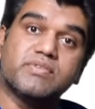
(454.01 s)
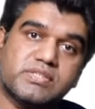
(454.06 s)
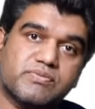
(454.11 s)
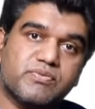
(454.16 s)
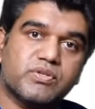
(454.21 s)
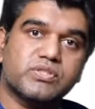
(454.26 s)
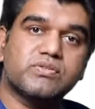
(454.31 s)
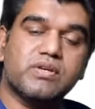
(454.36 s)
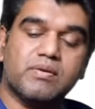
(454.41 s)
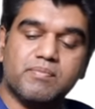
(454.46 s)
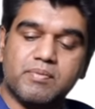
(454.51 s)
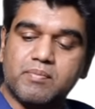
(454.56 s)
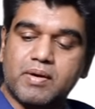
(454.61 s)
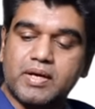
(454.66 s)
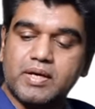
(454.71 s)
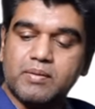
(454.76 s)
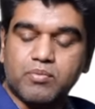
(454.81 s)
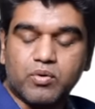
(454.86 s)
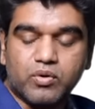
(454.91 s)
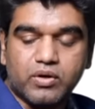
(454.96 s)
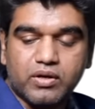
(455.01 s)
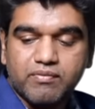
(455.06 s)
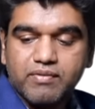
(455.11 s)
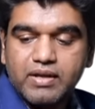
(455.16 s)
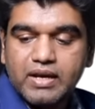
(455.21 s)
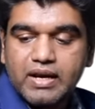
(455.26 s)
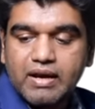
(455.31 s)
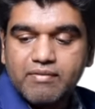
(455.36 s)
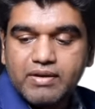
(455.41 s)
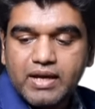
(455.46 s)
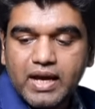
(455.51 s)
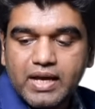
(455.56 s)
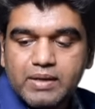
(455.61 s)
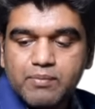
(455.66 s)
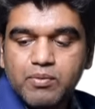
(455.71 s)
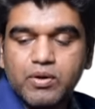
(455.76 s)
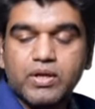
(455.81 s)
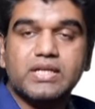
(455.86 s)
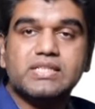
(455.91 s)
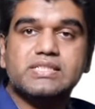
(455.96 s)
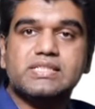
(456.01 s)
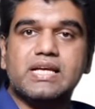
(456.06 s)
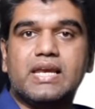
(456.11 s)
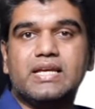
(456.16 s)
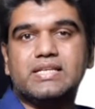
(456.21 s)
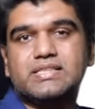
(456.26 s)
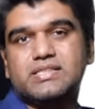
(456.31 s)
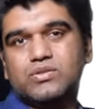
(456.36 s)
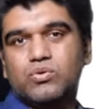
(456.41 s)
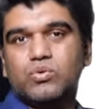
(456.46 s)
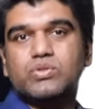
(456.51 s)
It's a phospholipid binding protein. We are having antibody against annexin,